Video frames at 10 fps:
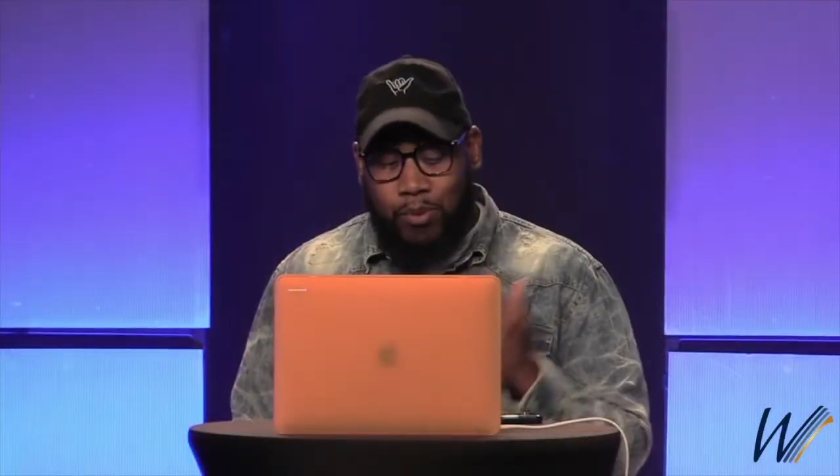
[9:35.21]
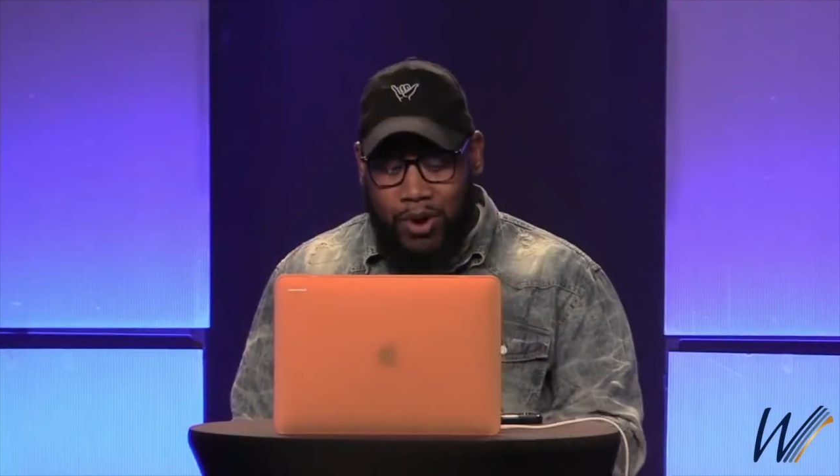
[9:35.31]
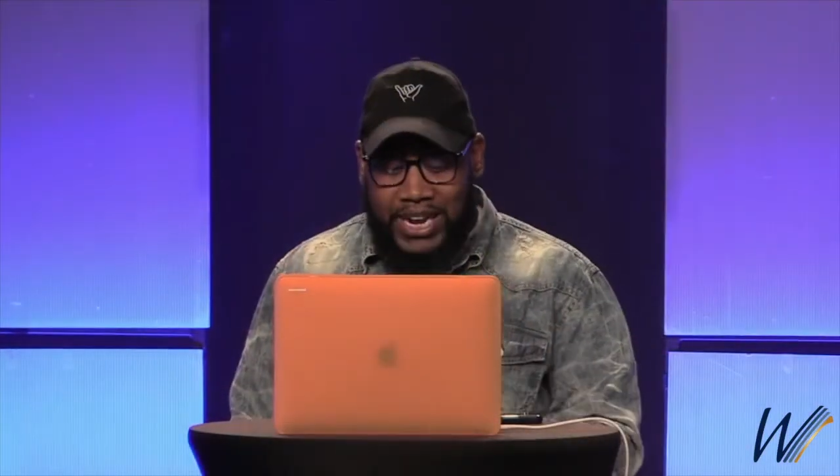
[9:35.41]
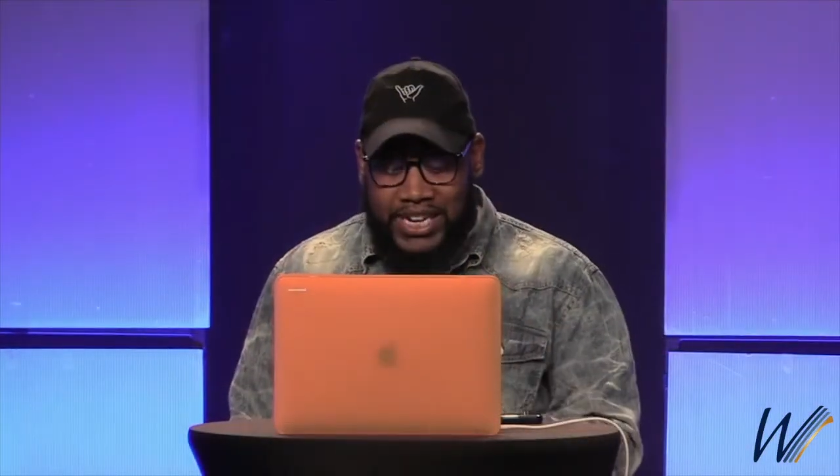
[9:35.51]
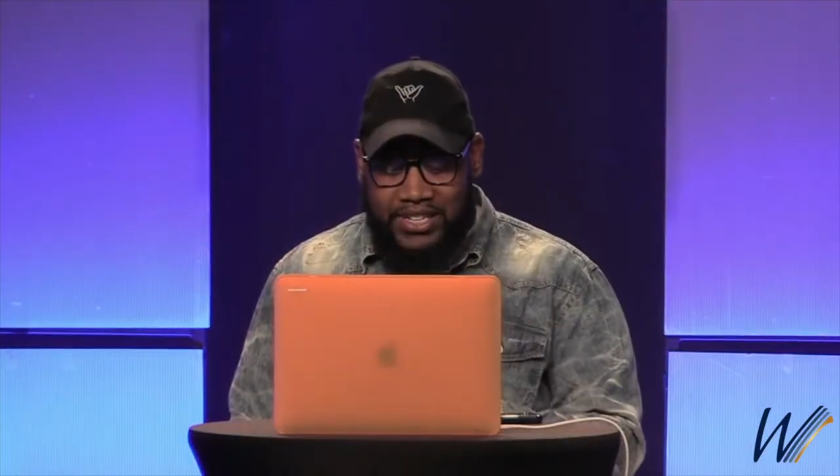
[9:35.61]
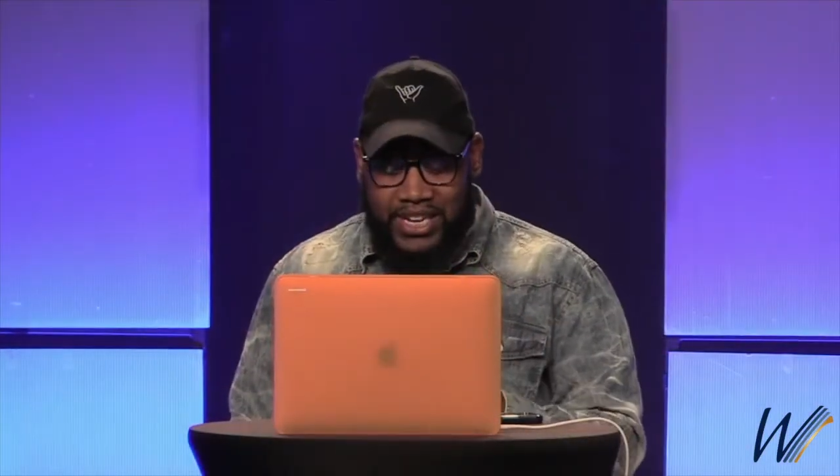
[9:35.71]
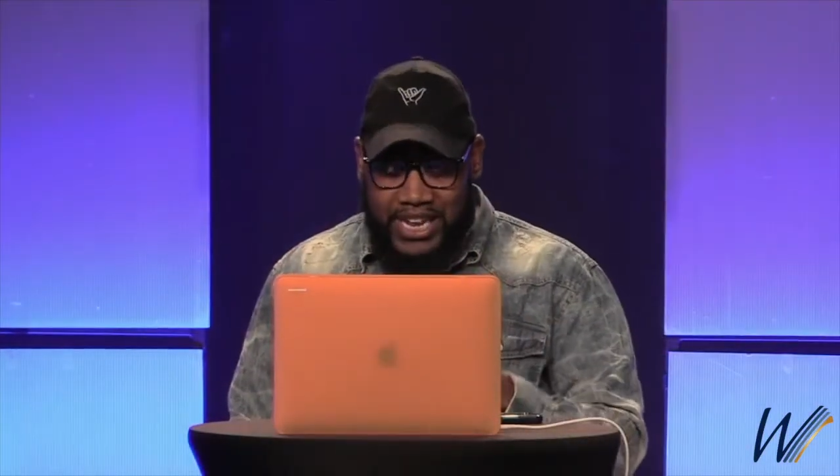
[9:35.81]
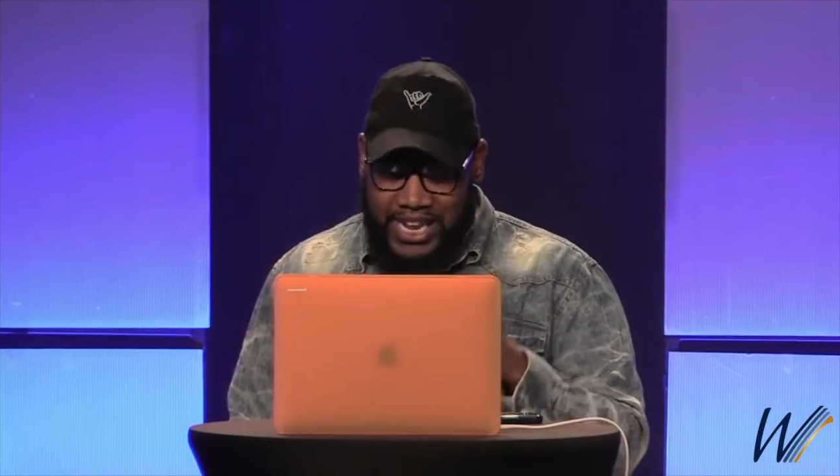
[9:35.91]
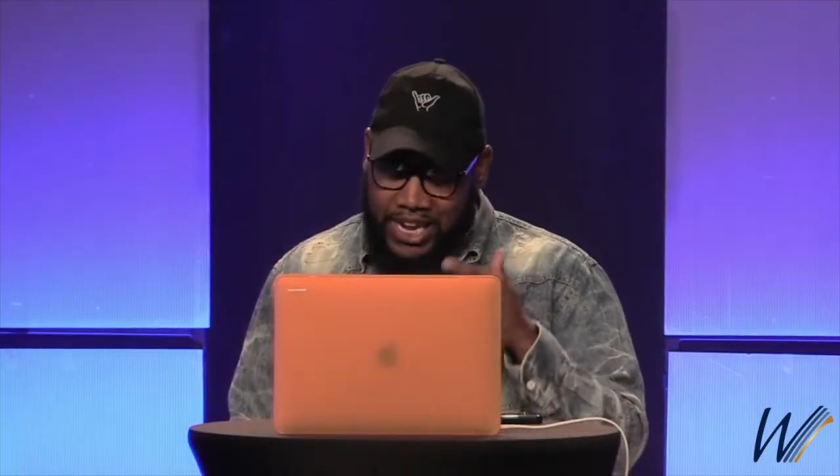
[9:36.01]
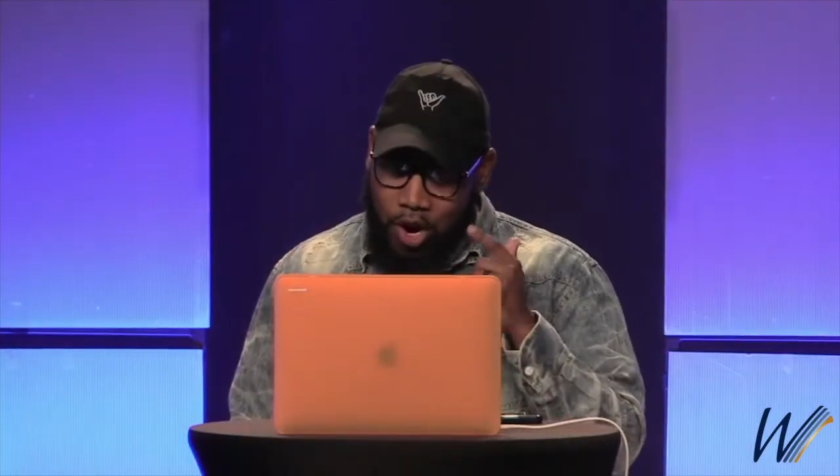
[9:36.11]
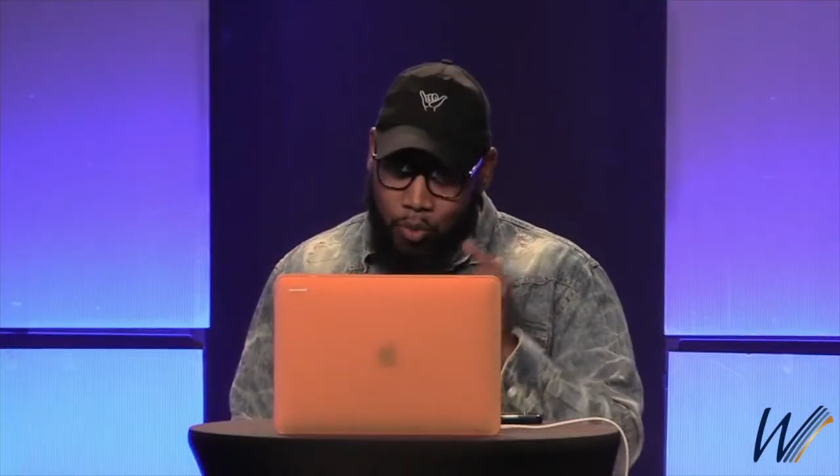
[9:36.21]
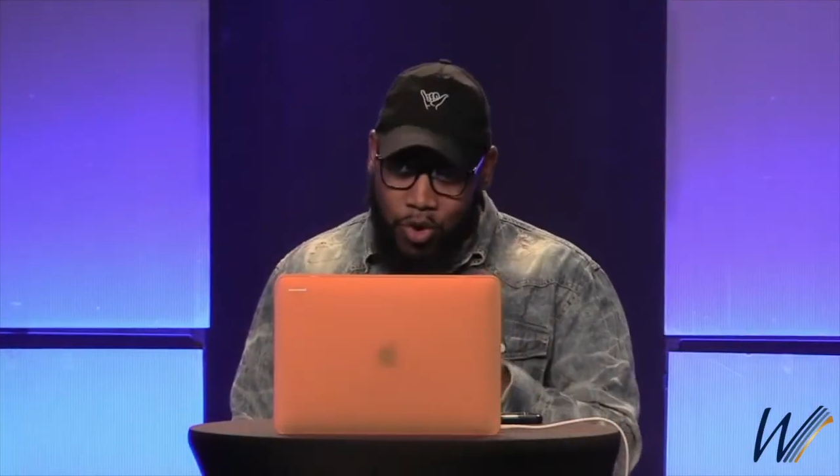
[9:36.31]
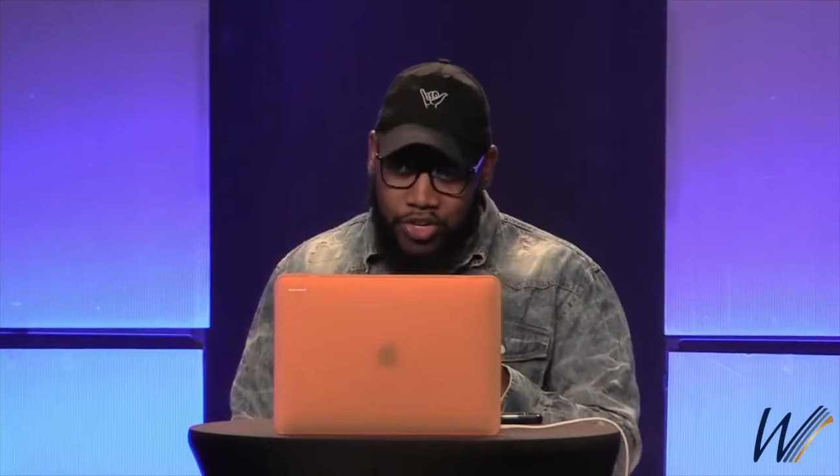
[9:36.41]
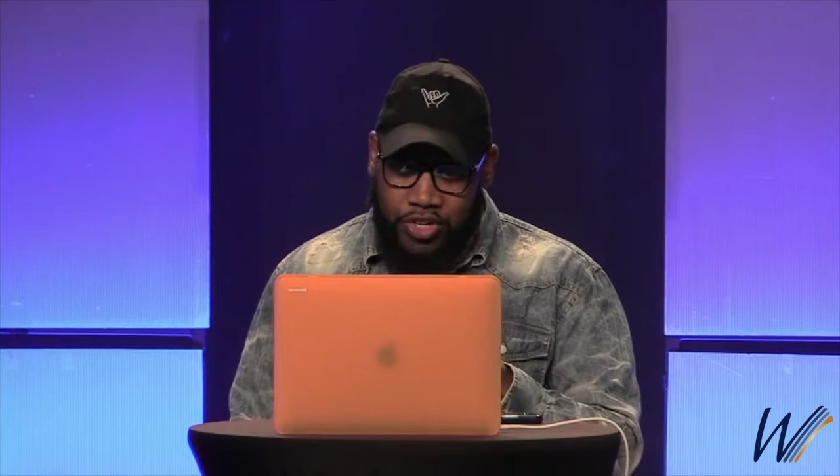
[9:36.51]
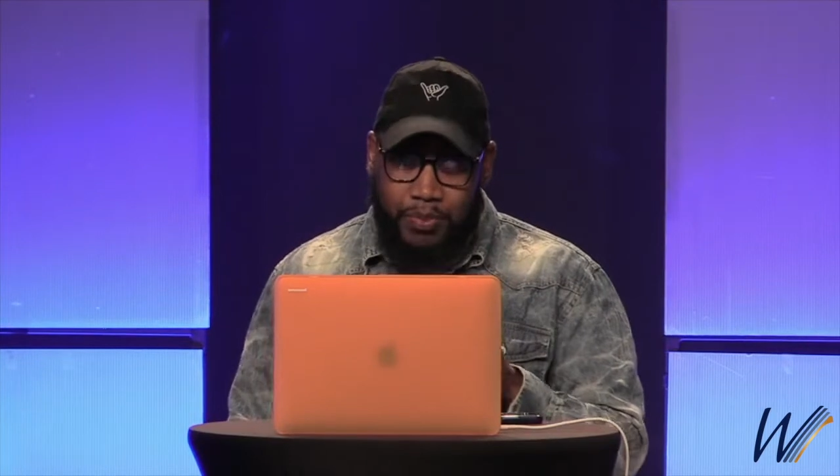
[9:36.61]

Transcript: praise, in our worship,